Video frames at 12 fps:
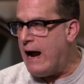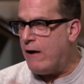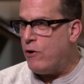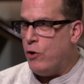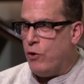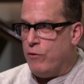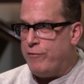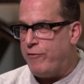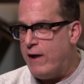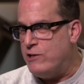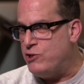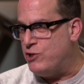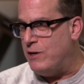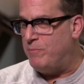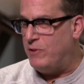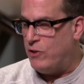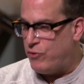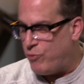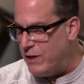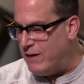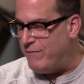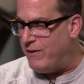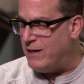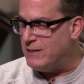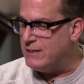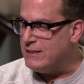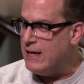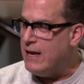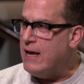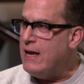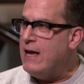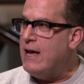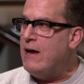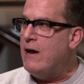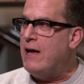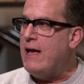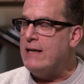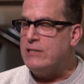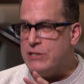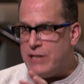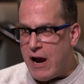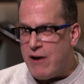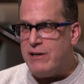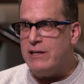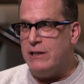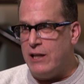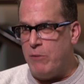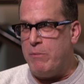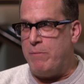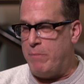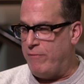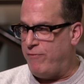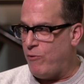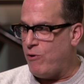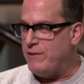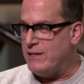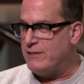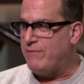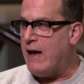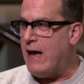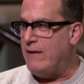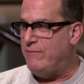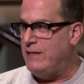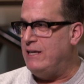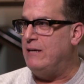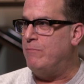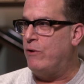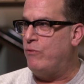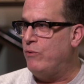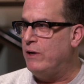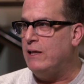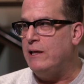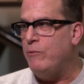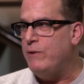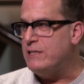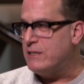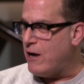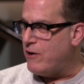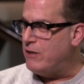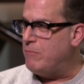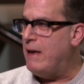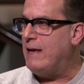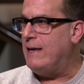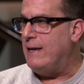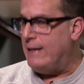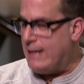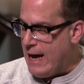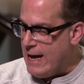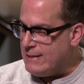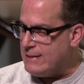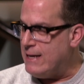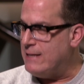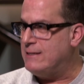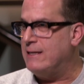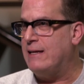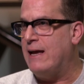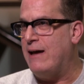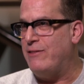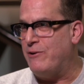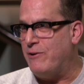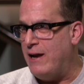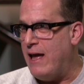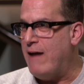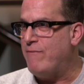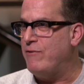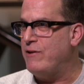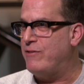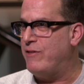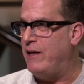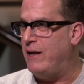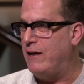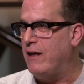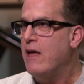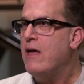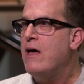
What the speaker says: our whole friendship, the three of us, started a little bit before this 5D, but really we started making content together and everything,